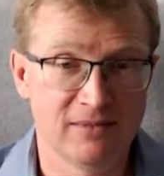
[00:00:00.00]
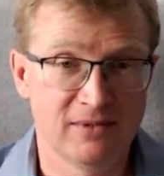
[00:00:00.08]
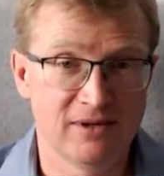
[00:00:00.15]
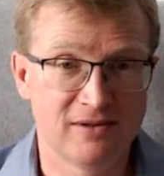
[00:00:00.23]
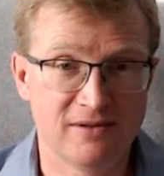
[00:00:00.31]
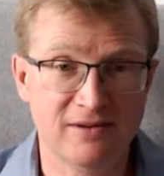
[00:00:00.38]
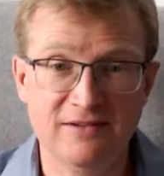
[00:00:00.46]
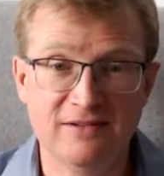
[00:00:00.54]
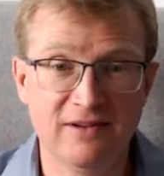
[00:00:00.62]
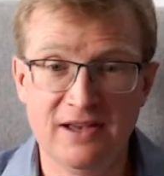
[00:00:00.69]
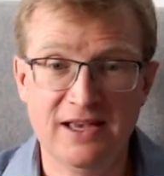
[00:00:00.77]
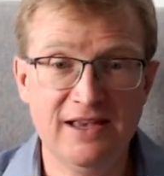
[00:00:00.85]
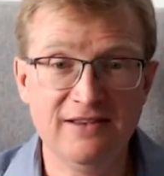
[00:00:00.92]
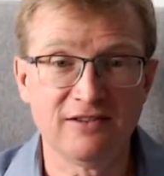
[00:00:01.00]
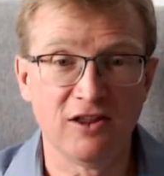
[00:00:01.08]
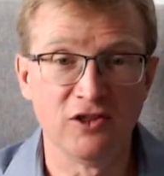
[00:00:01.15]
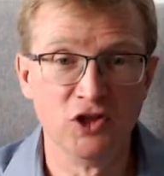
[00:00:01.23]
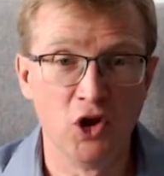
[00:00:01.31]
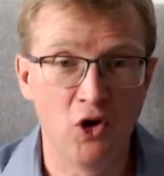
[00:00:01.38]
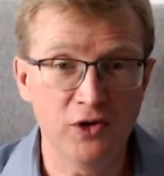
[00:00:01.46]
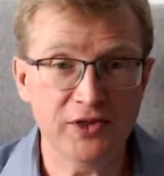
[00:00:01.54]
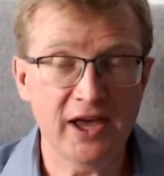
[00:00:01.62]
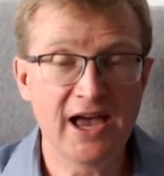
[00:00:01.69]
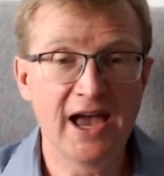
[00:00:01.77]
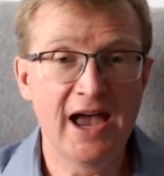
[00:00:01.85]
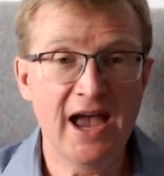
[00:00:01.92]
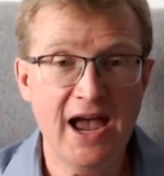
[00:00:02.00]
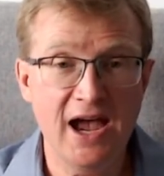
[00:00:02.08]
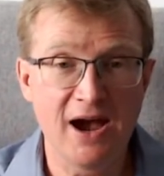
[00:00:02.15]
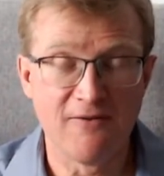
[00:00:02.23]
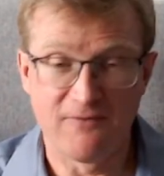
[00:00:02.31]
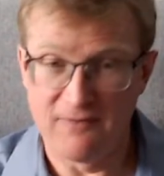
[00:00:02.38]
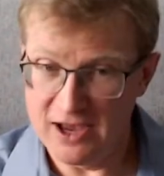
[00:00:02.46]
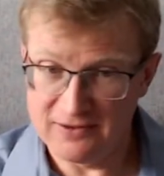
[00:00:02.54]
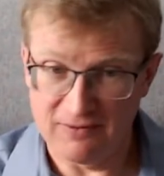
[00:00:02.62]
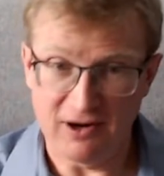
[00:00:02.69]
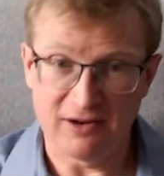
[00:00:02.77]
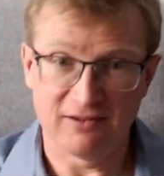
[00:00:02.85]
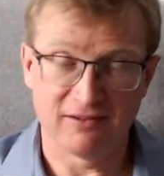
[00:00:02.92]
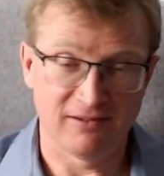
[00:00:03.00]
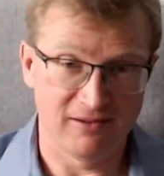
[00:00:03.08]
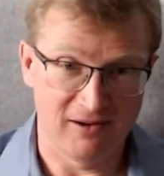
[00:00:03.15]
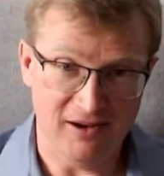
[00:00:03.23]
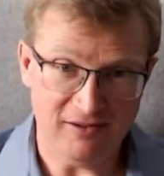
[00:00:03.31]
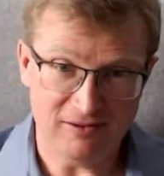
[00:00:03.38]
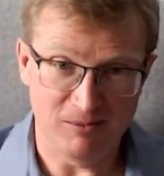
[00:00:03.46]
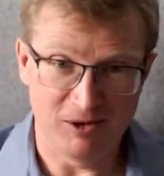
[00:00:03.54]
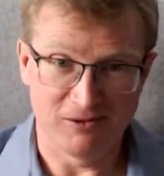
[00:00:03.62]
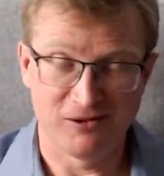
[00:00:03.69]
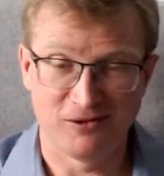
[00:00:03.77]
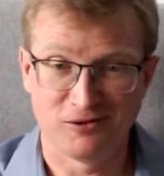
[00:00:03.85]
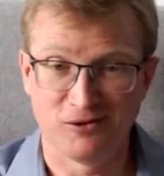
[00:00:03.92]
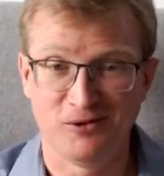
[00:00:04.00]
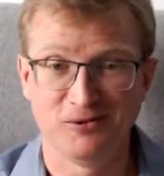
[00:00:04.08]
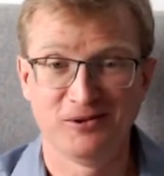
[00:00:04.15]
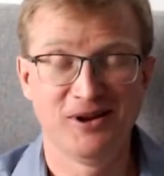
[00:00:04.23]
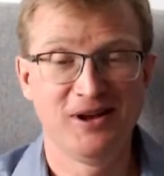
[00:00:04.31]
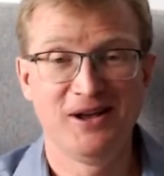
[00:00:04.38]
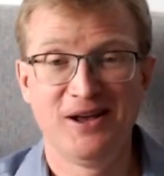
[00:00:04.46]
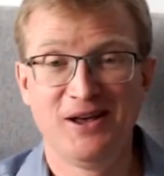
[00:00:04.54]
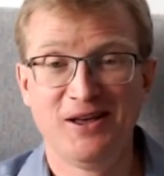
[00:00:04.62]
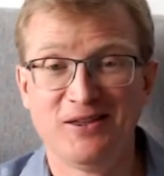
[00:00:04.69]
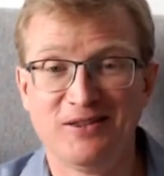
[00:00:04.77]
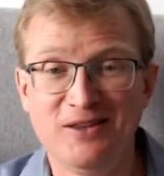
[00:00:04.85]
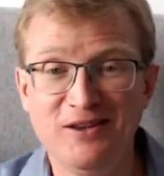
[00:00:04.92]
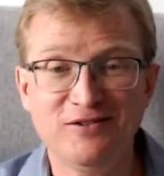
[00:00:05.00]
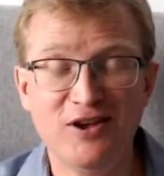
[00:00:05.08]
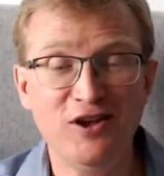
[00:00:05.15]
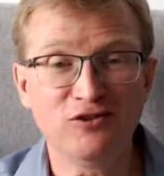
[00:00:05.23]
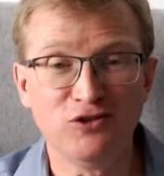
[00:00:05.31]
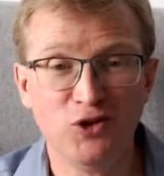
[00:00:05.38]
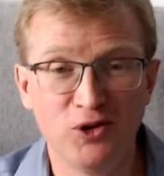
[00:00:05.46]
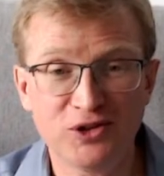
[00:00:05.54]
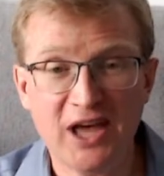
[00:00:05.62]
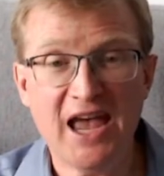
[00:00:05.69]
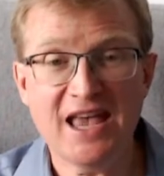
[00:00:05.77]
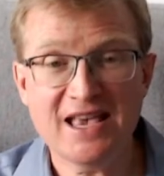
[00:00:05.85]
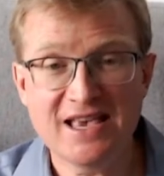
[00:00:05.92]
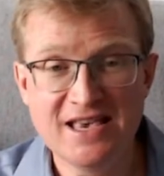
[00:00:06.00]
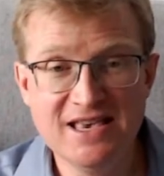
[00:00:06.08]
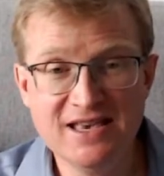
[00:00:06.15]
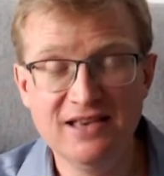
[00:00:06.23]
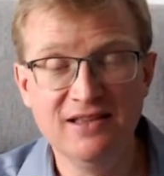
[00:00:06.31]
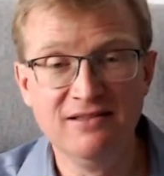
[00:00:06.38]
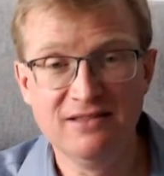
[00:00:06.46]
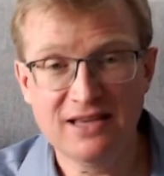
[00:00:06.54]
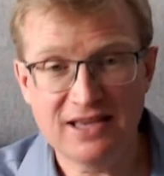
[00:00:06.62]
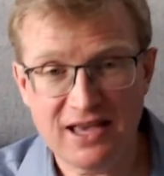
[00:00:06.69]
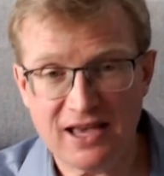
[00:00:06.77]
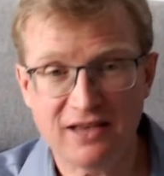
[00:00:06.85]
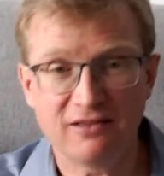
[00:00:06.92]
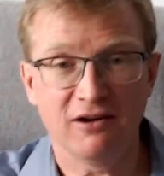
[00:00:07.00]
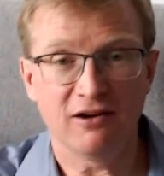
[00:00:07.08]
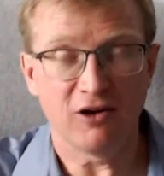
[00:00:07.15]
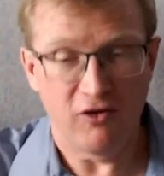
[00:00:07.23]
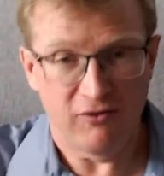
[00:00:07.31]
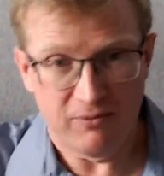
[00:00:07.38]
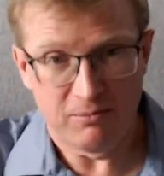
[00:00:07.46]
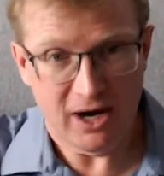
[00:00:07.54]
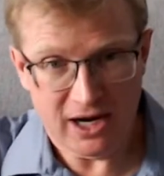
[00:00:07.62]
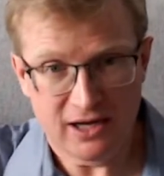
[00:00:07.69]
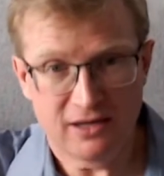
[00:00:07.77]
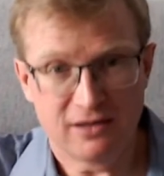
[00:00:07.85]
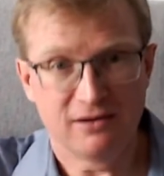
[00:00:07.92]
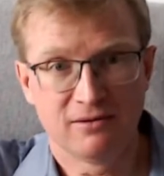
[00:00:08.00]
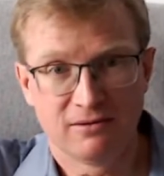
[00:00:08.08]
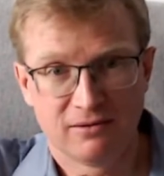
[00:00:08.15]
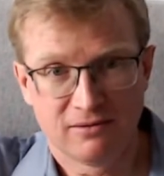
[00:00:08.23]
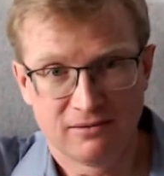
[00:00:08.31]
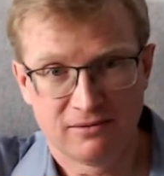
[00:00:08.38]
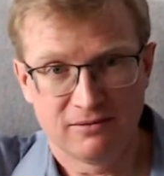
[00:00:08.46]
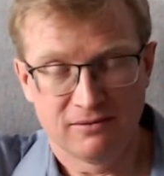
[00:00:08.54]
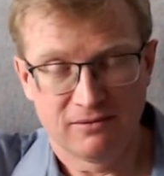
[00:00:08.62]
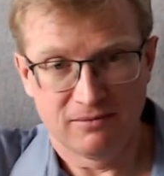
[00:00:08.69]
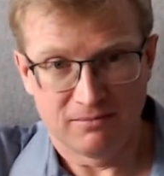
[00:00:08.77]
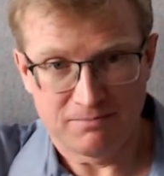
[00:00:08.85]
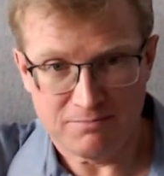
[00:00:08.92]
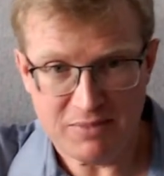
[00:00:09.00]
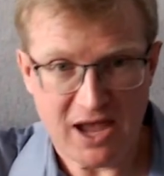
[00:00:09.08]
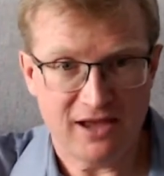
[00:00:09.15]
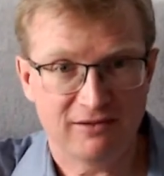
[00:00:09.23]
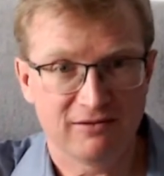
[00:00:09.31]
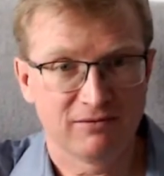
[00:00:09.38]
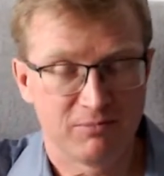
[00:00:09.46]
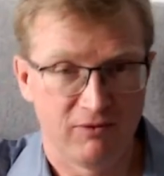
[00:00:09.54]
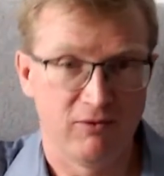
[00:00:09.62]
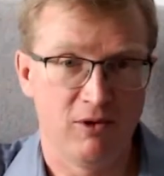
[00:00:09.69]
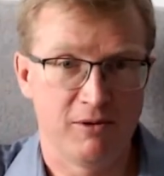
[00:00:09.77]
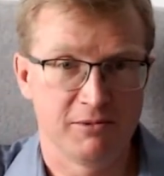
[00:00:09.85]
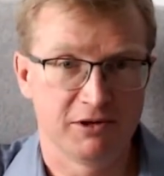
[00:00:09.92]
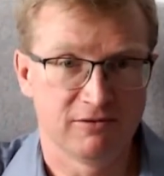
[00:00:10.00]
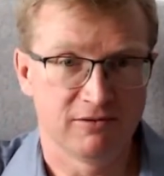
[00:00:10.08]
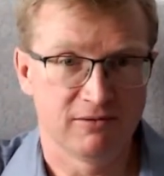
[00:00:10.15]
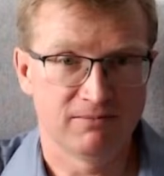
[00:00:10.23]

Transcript: This is not, as far as the customer is concerned, this is not a key indicator of my bank's performance,